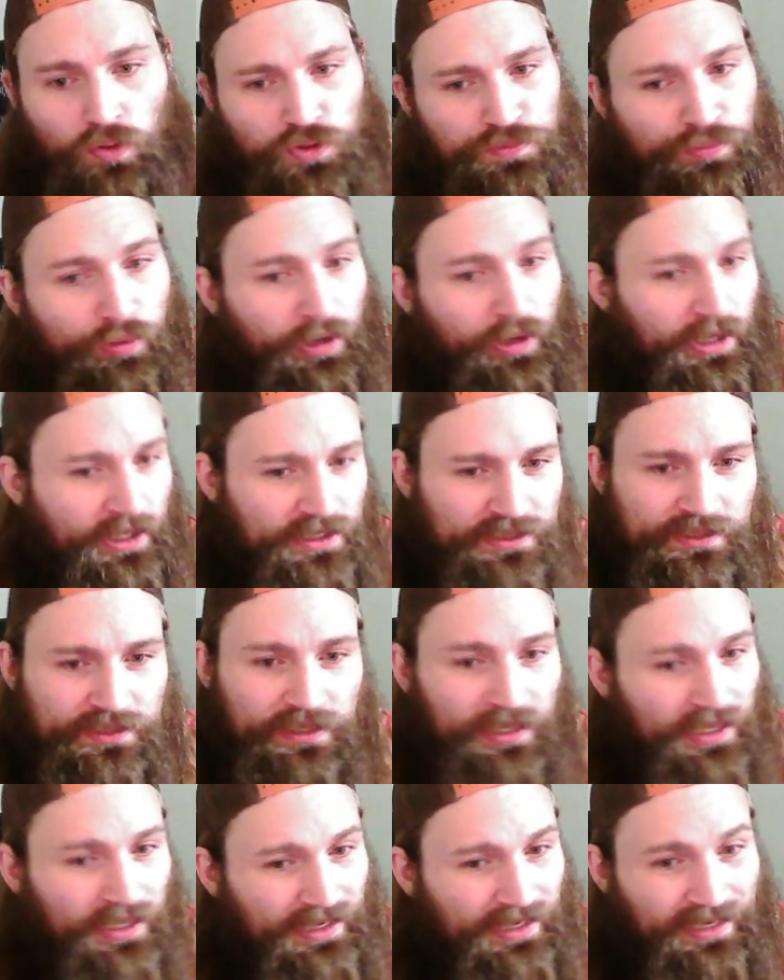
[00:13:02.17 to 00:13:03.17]
Prates. And
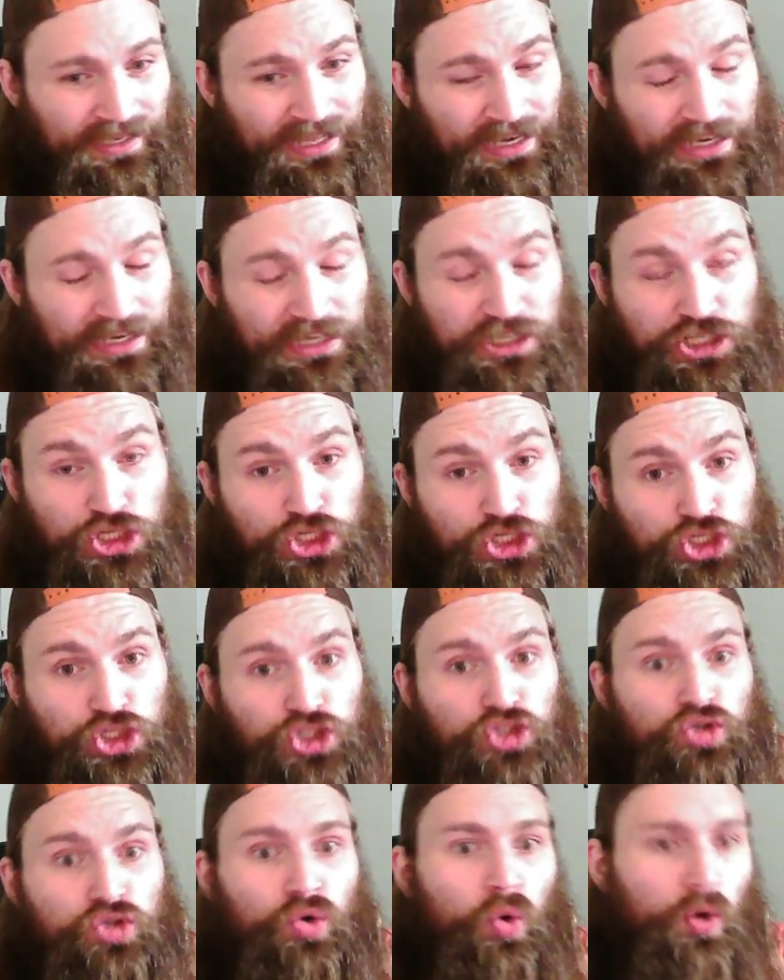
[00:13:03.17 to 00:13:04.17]
again, he
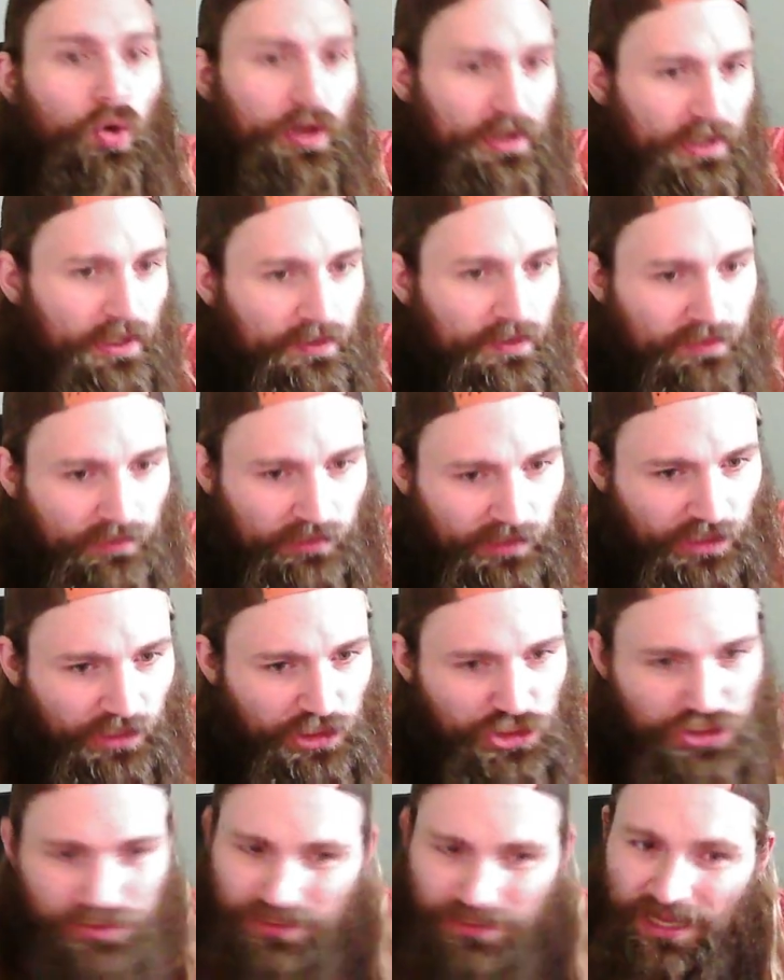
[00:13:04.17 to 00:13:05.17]
destroyed the Leech.
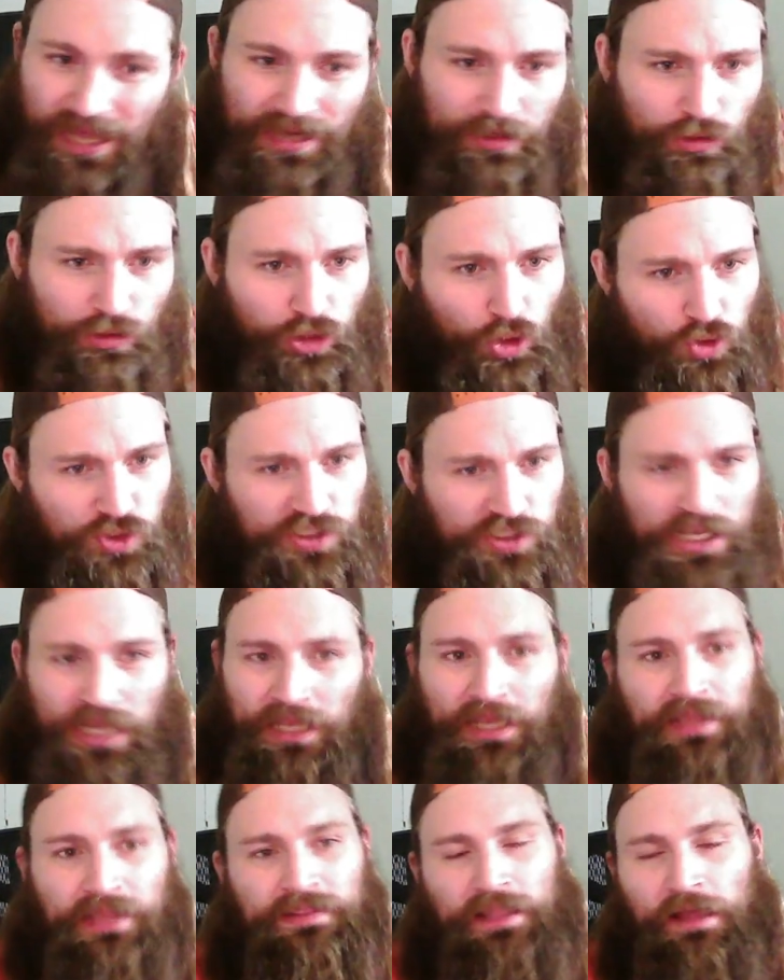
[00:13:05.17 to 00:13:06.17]
Not a close second in
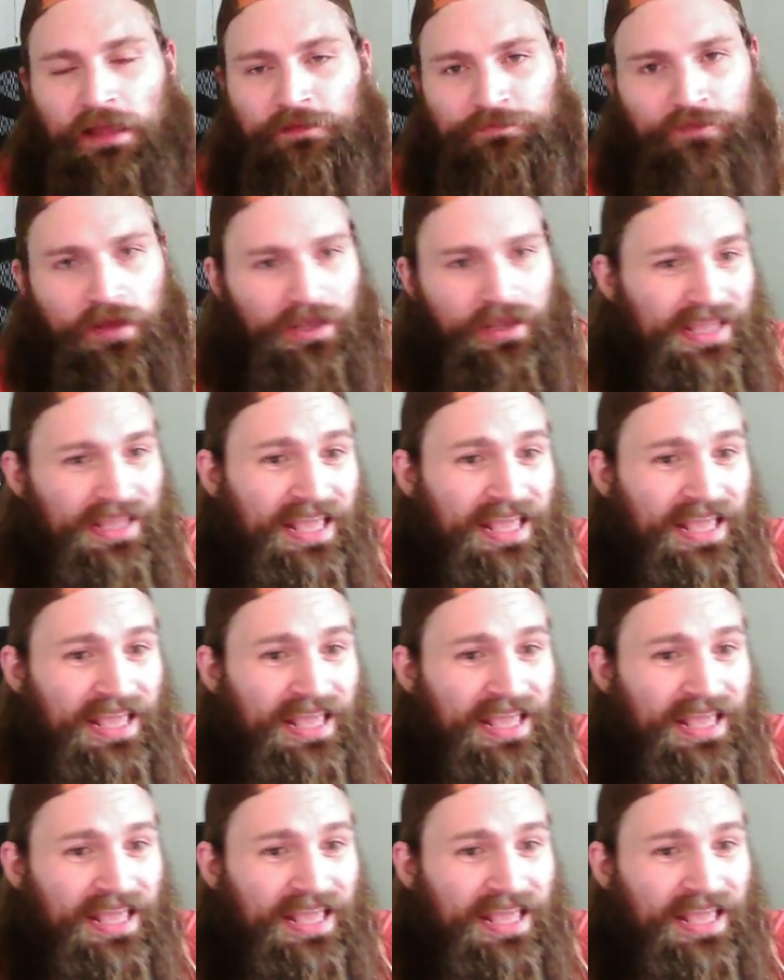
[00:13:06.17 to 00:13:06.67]
that fight.